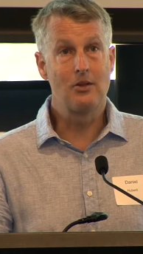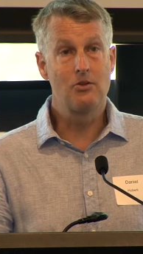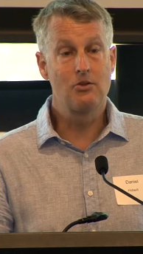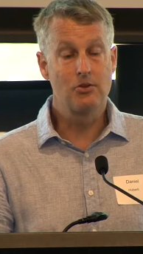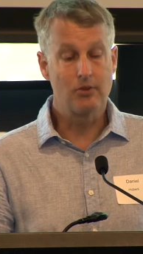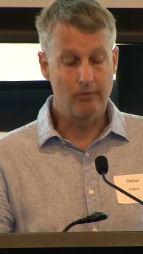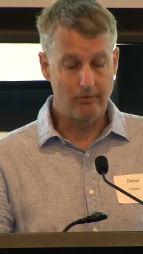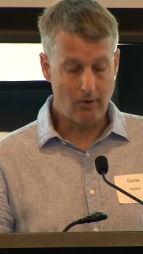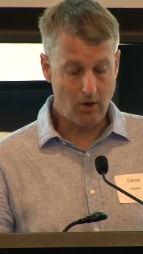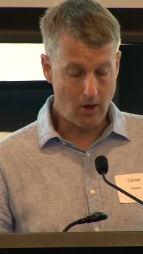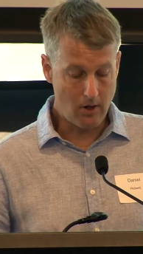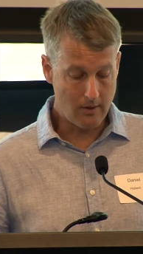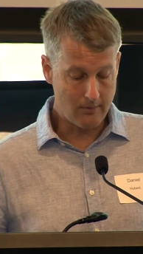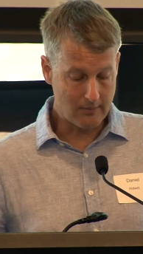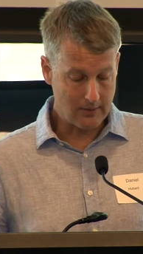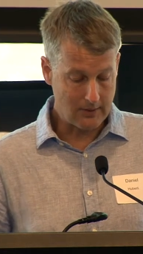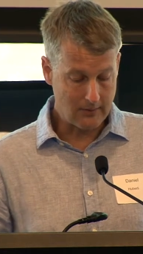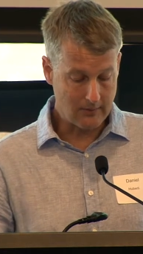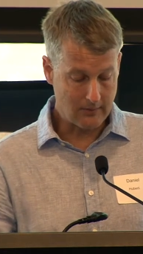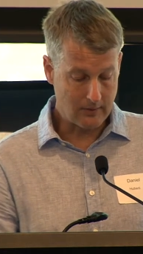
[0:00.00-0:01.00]
survive
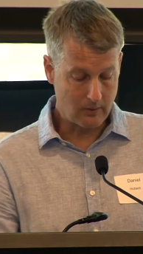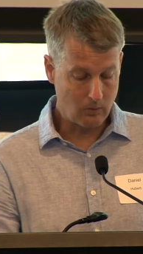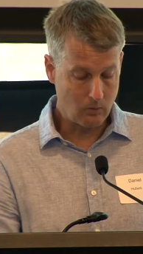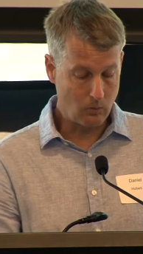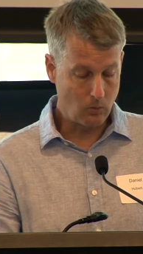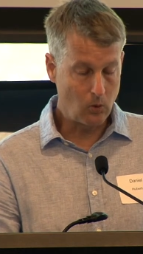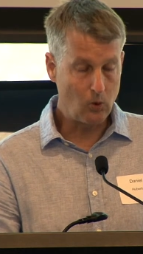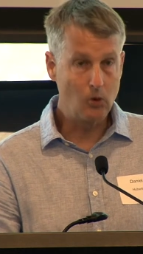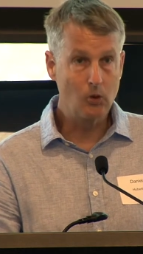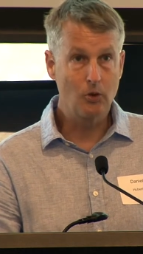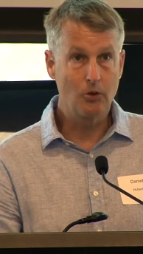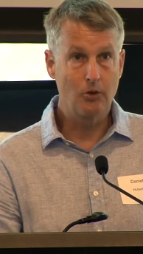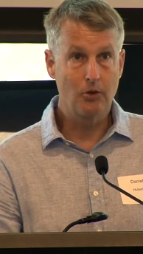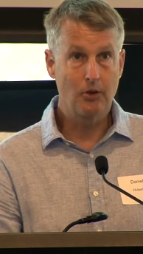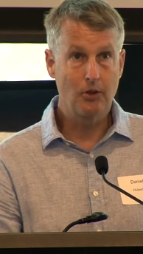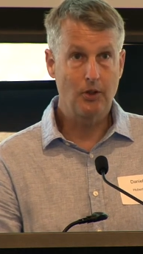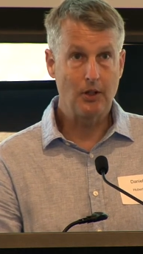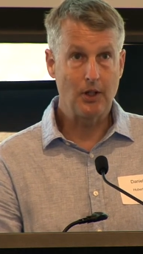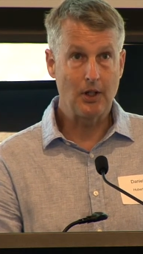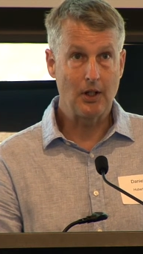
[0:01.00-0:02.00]
in thick-walled
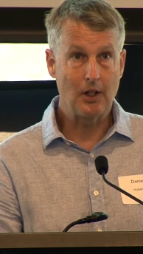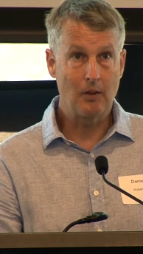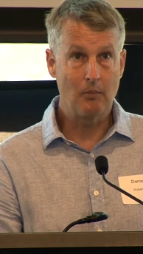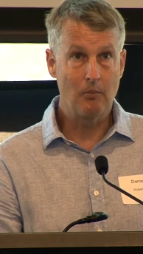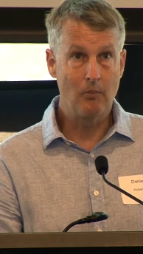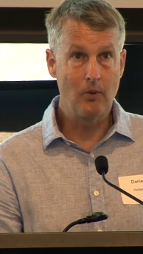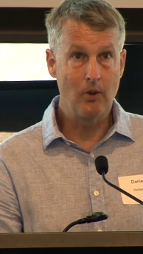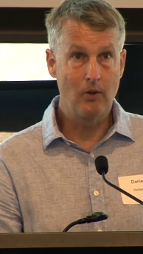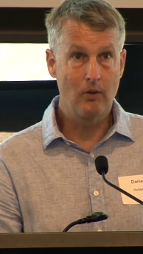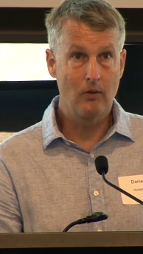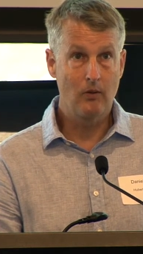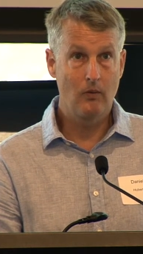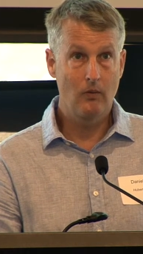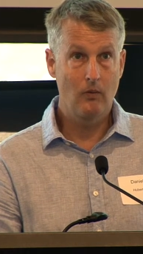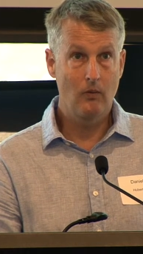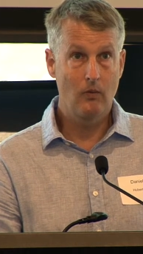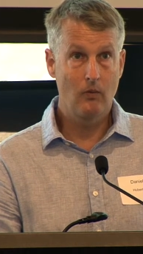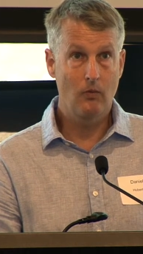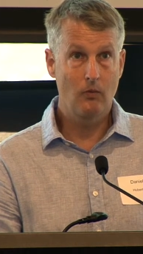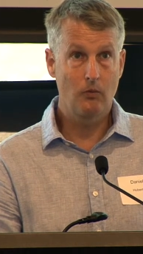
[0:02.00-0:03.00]

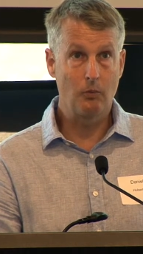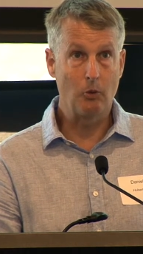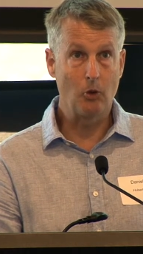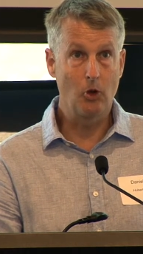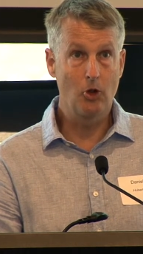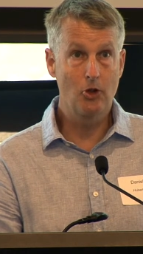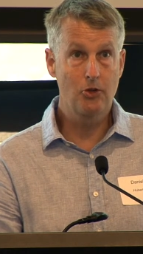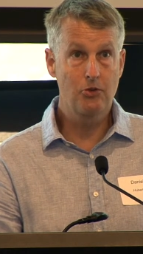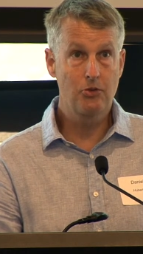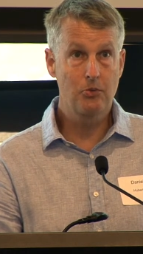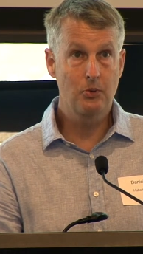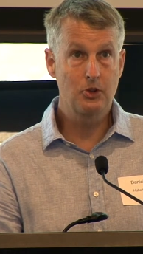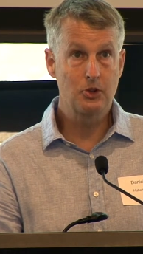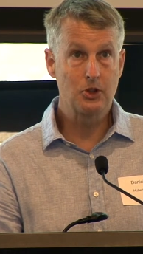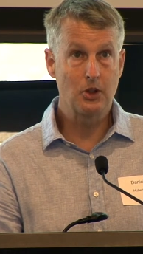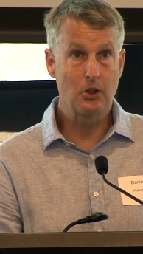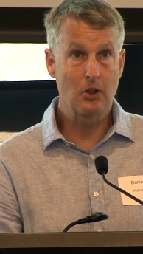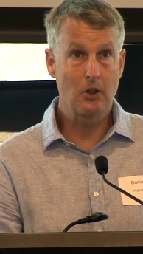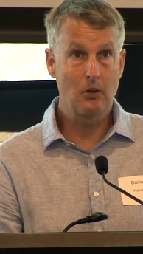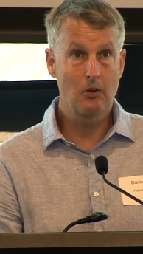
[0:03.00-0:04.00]
spores, which
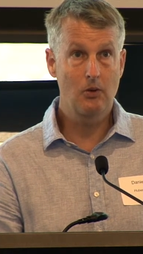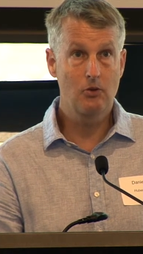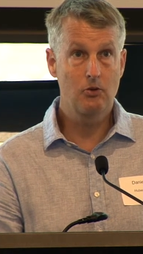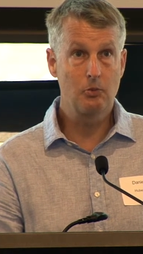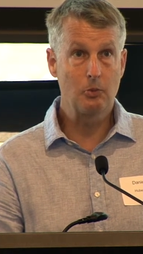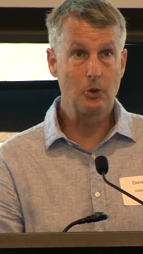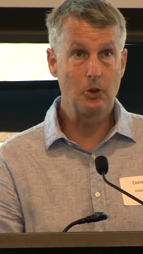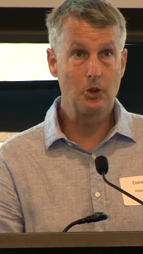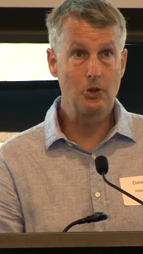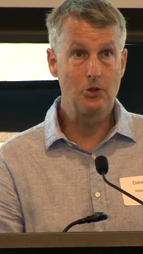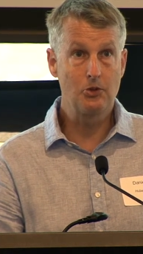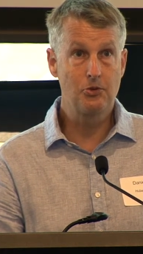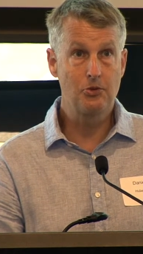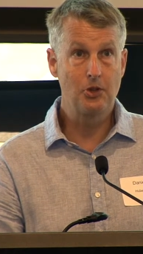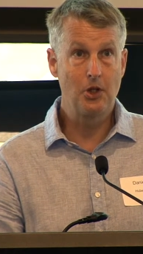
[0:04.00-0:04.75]
are oospores,